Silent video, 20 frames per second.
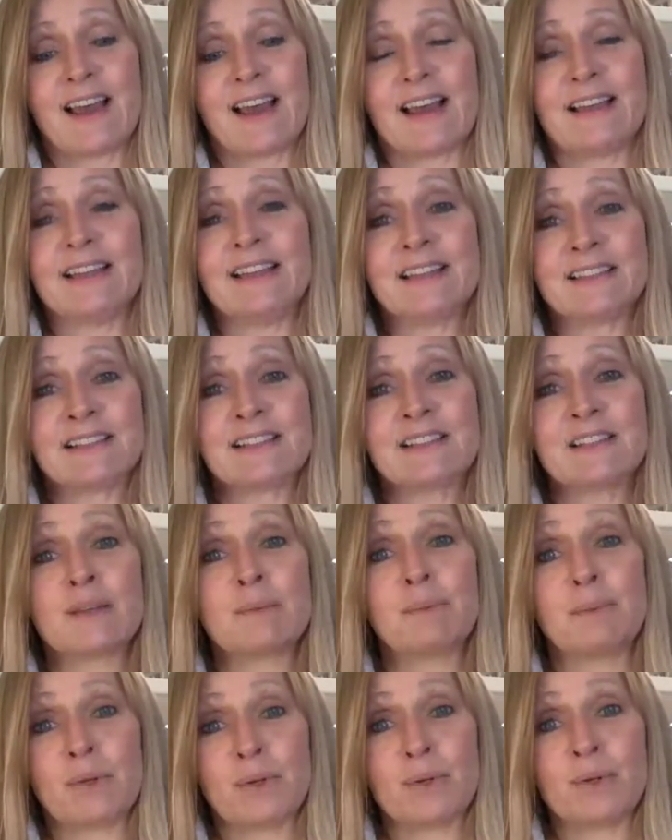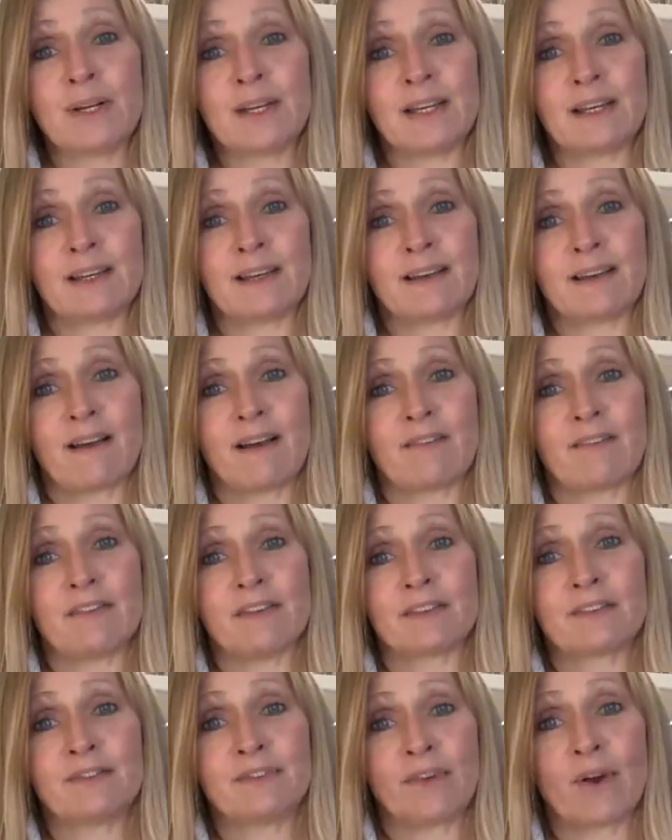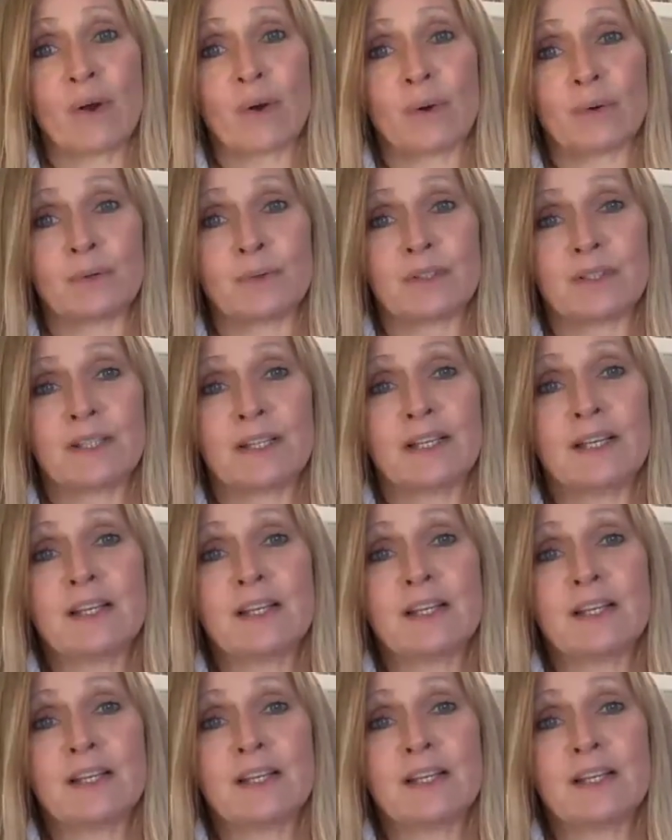And this is the beauty of this phone.